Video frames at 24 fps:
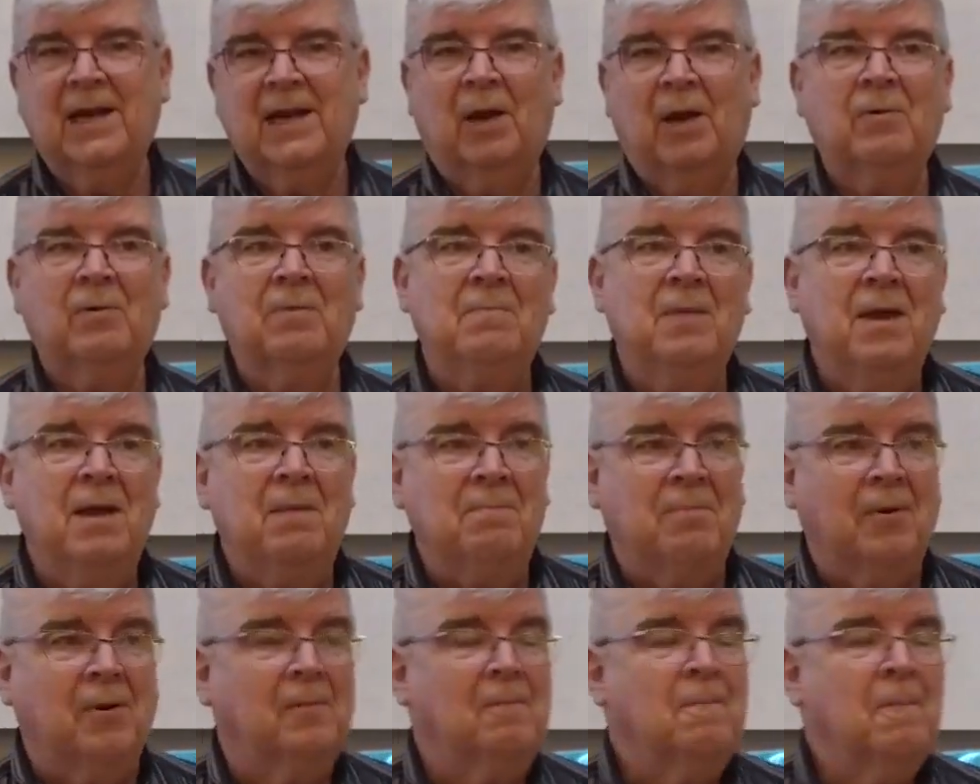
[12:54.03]
Now
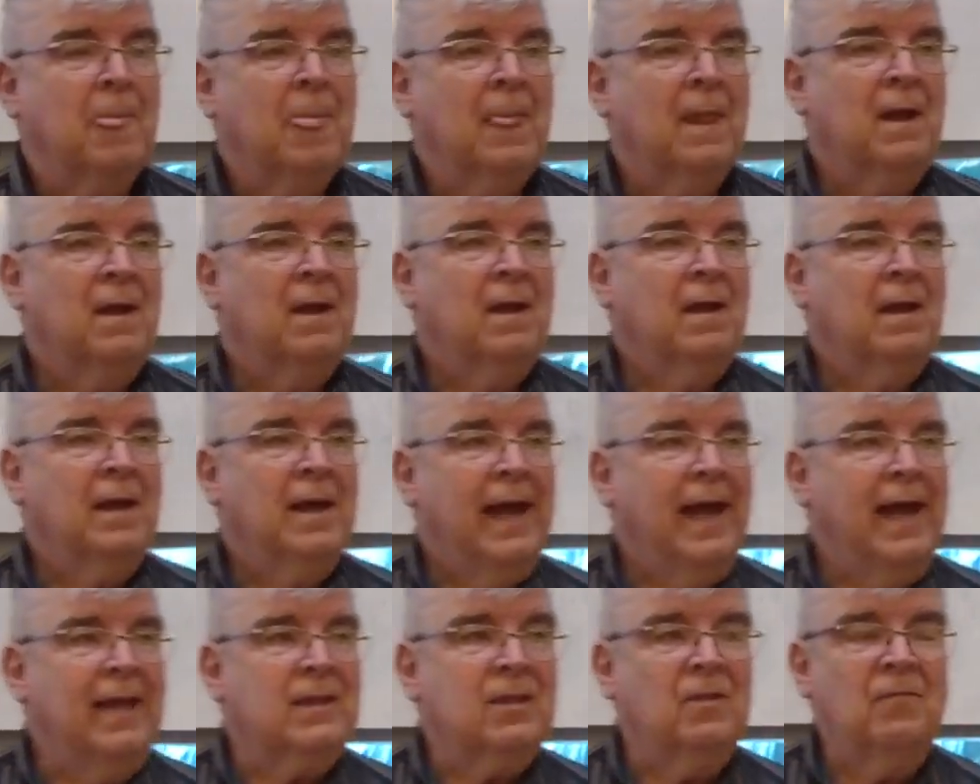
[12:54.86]
remember,
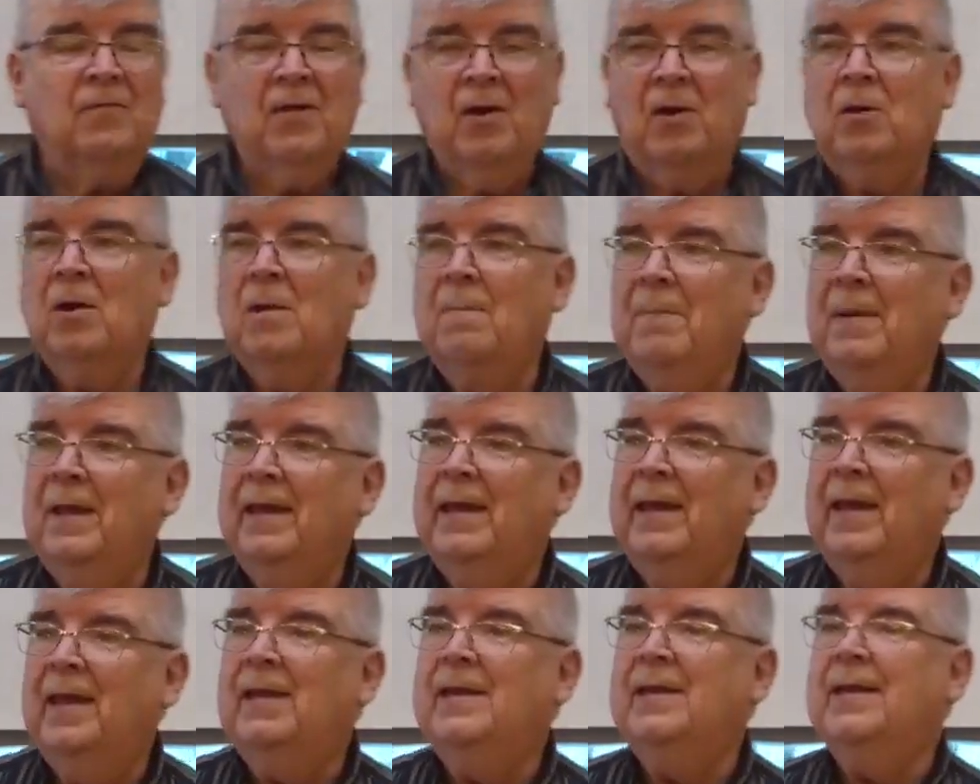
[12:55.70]
at the very
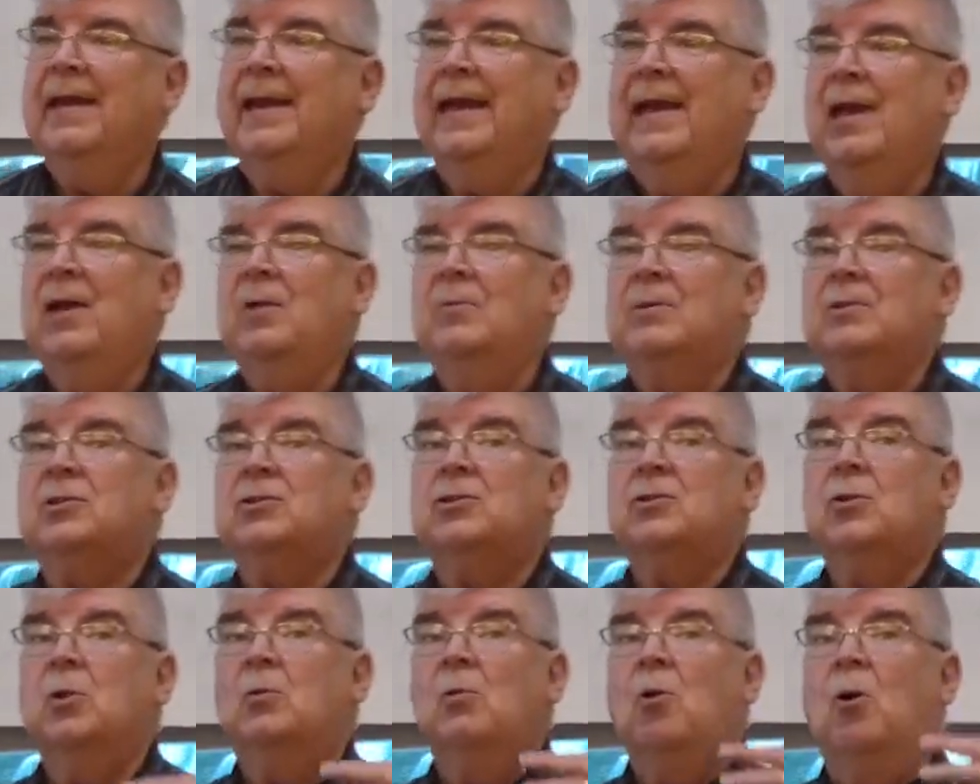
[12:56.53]
beginning, he
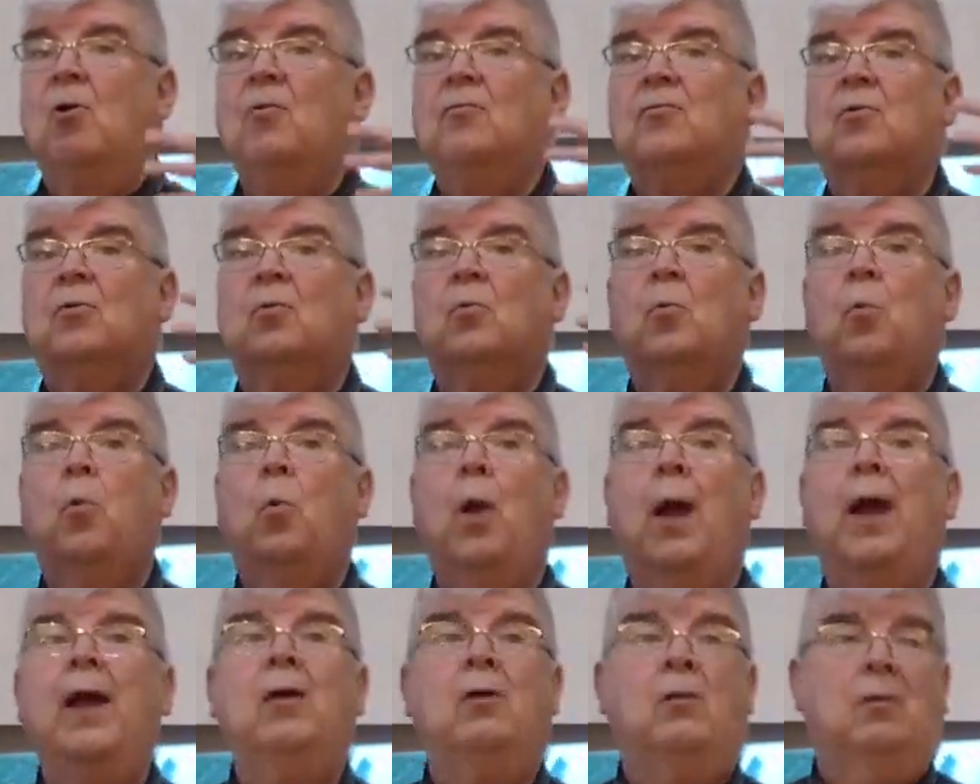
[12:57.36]
was so
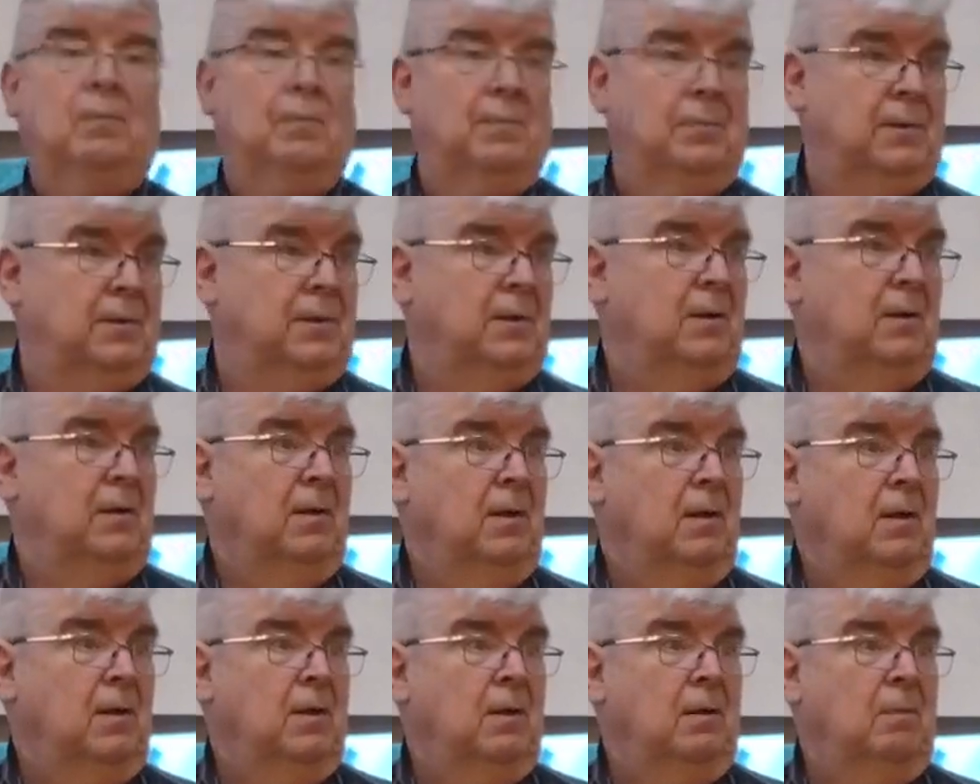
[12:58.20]
overwhelmed
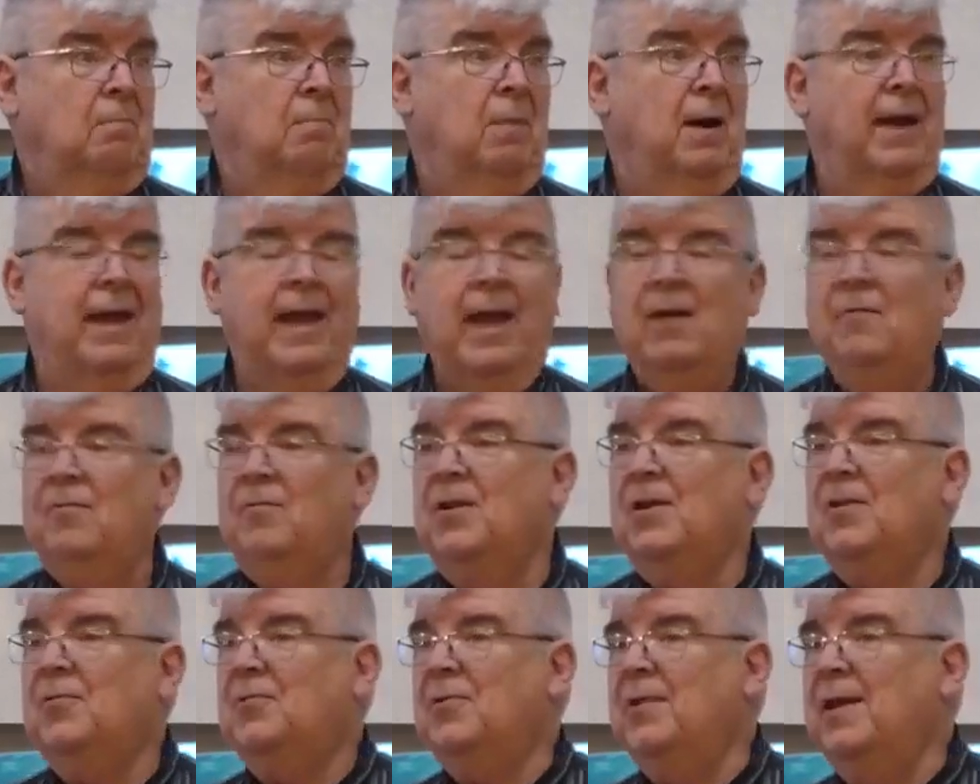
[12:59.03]
by
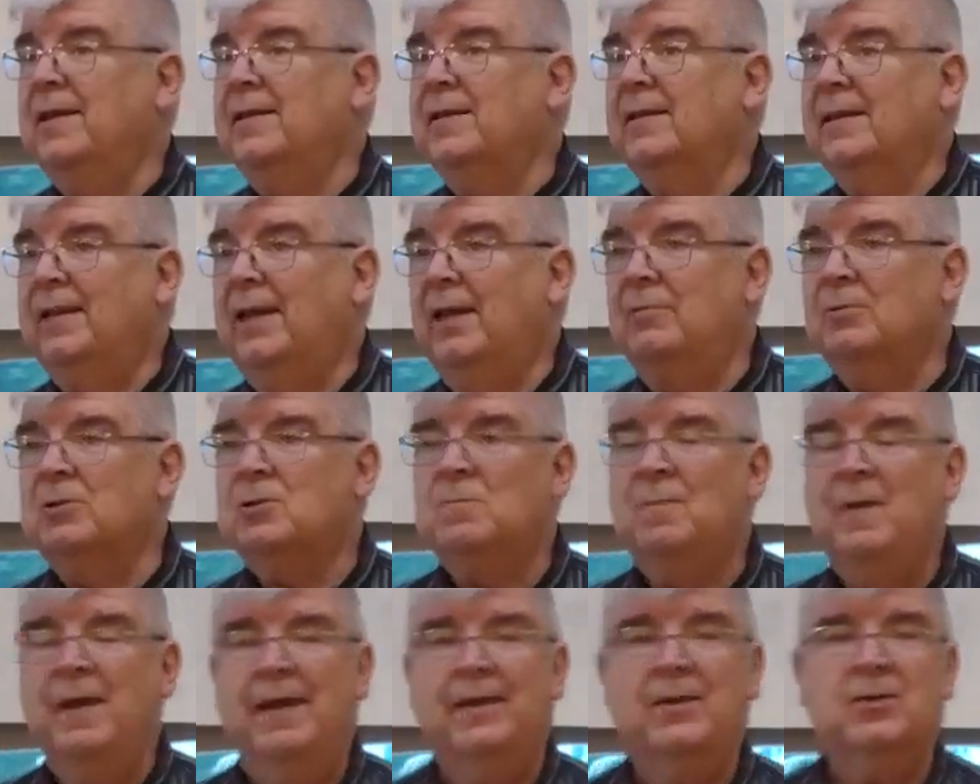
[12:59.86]
everything that he was
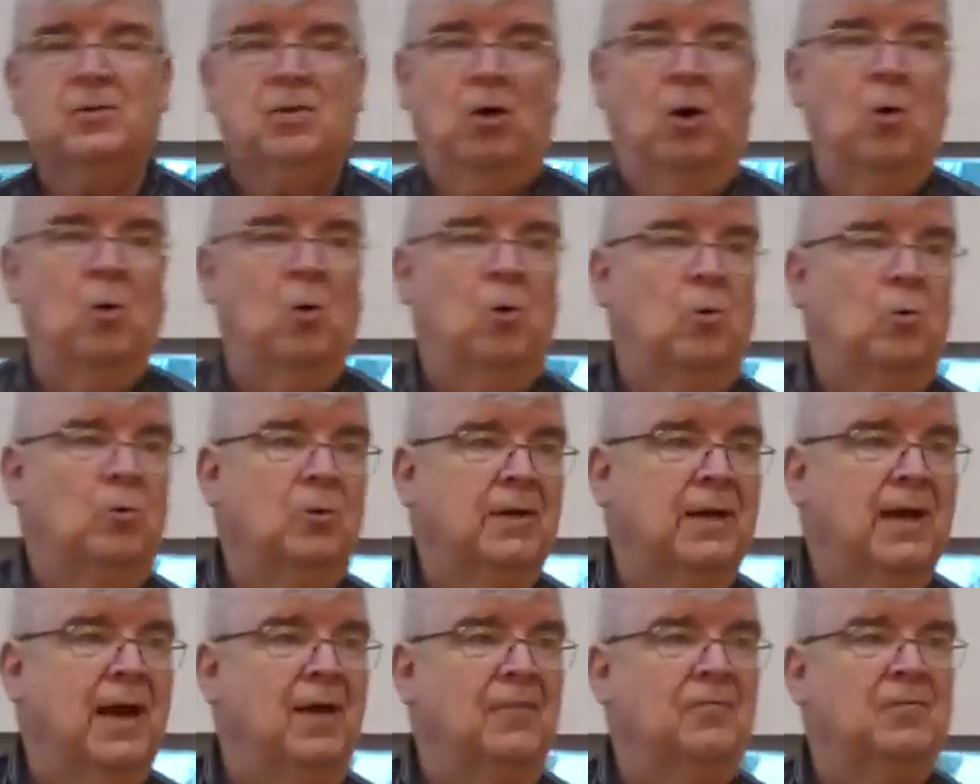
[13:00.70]
being told
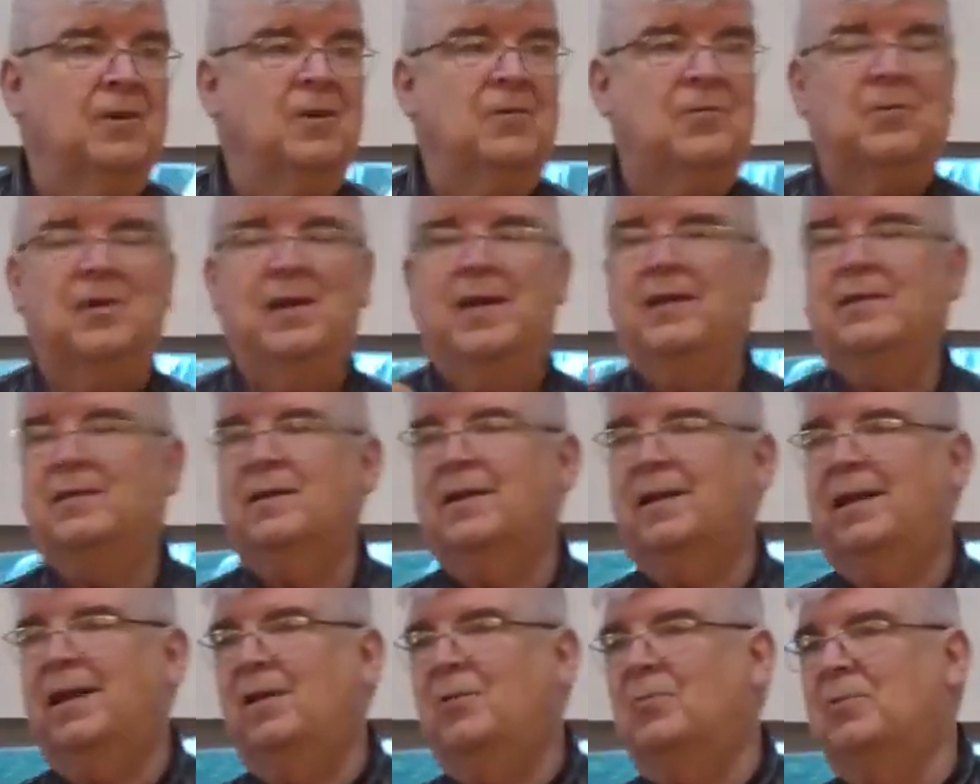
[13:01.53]
and everything
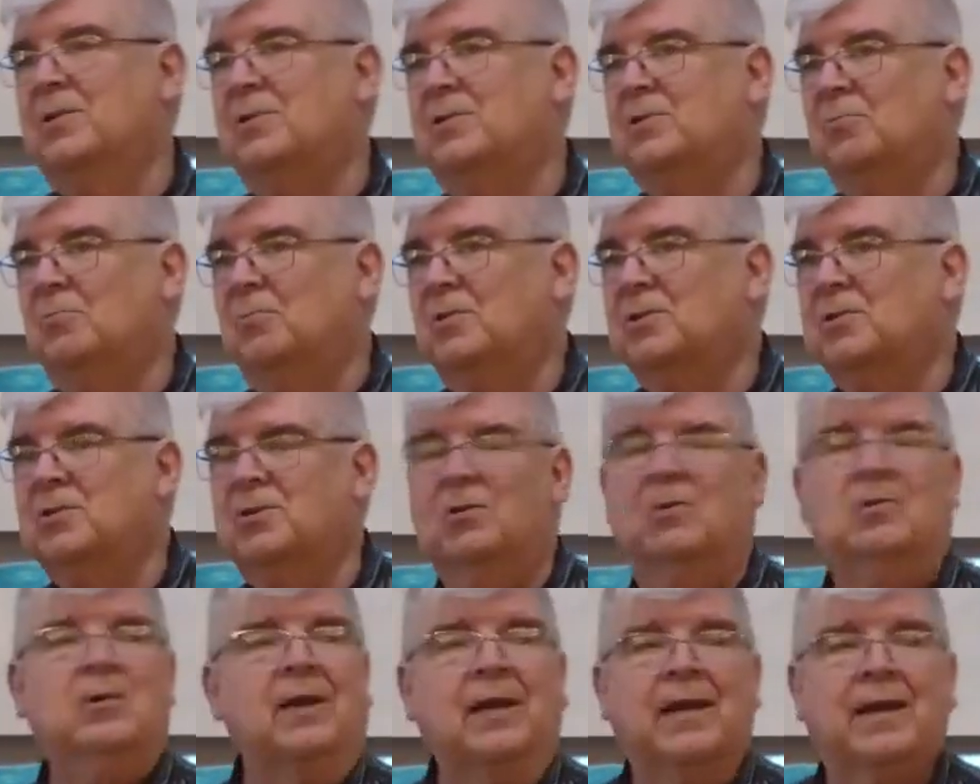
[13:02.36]
that he was, was
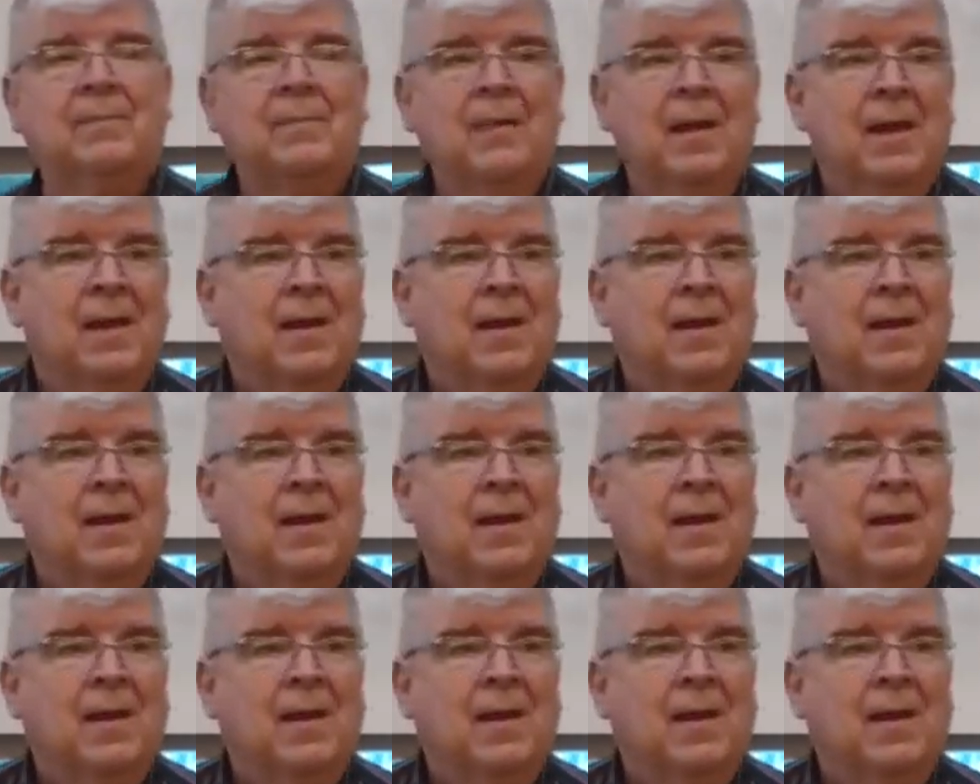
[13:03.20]
learning